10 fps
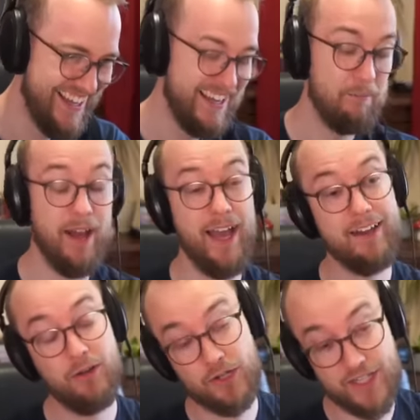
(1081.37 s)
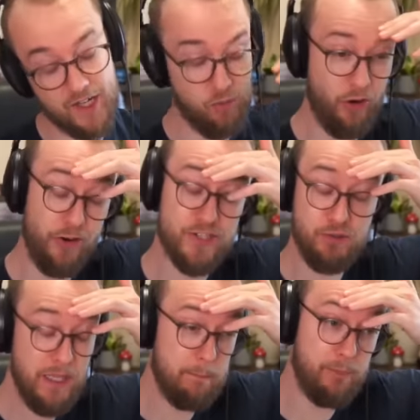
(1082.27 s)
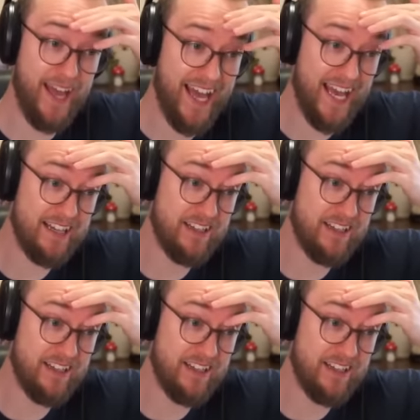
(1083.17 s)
Man, looks like warriors really bad,